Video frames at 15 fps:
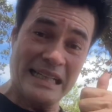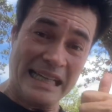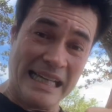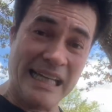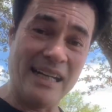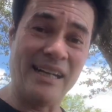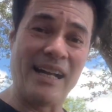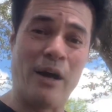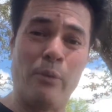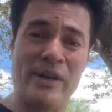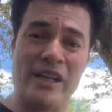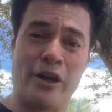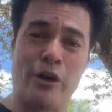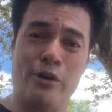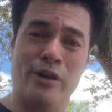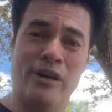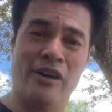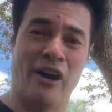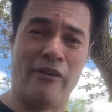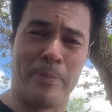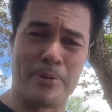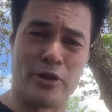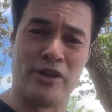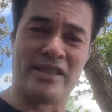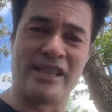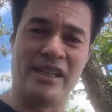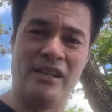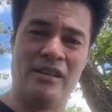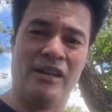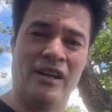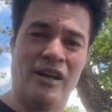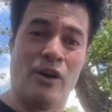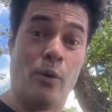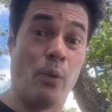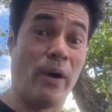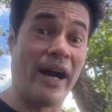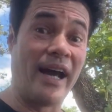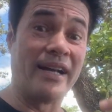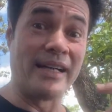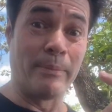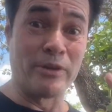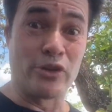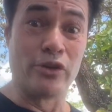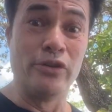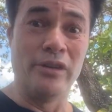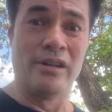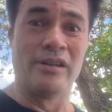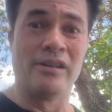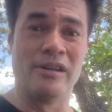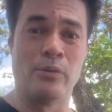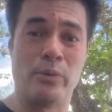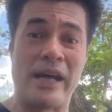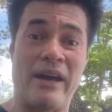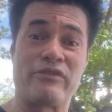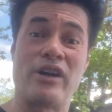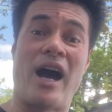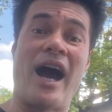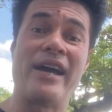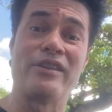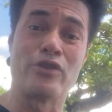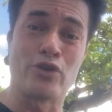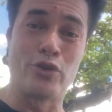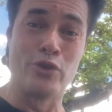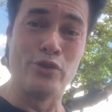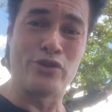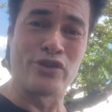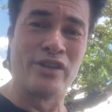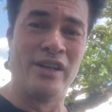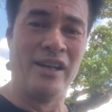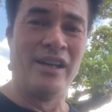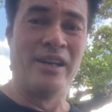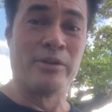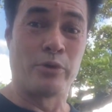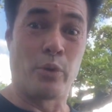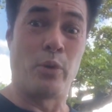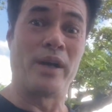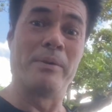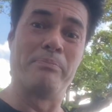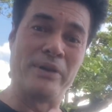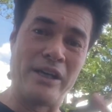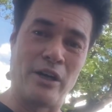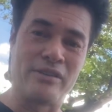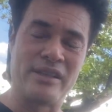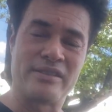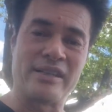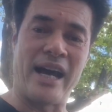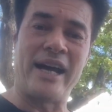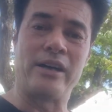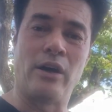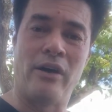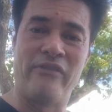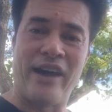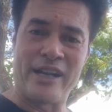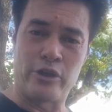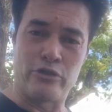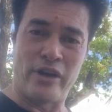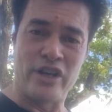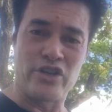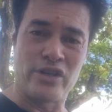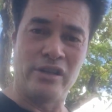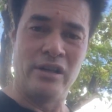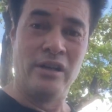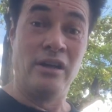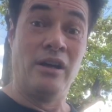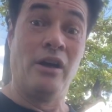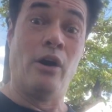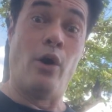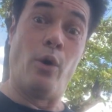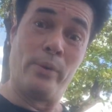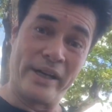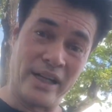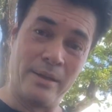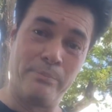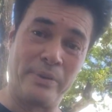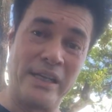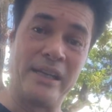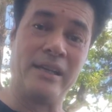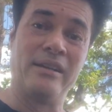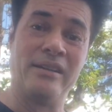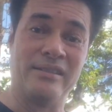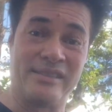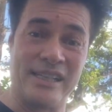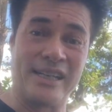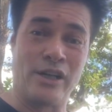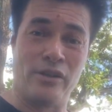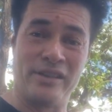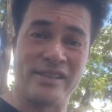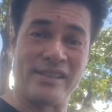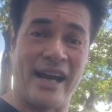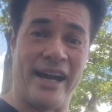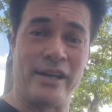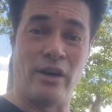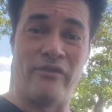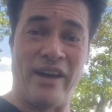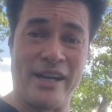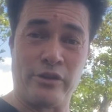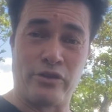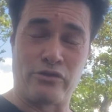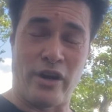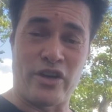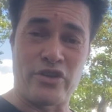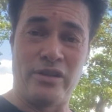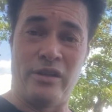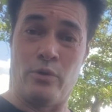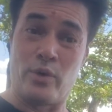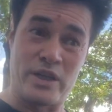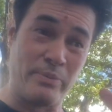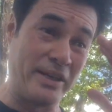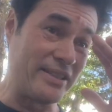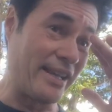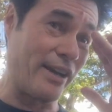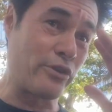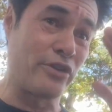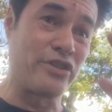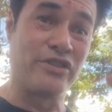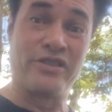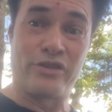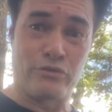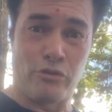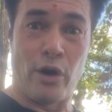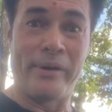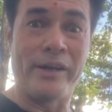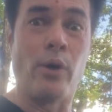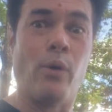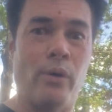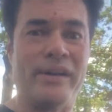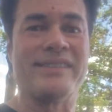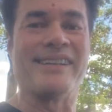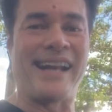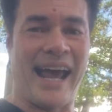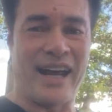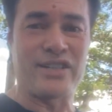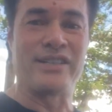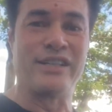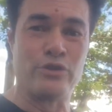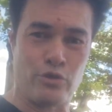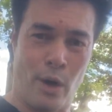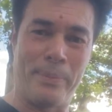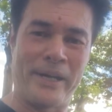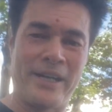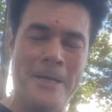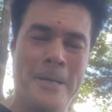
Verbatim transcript: in a window of opportunity, where number two, we have to either choose do we want to be on the side of value creation or we're going to be sitting on the side of value destruction, which means that our consciousness is growing, or is it actually dropping?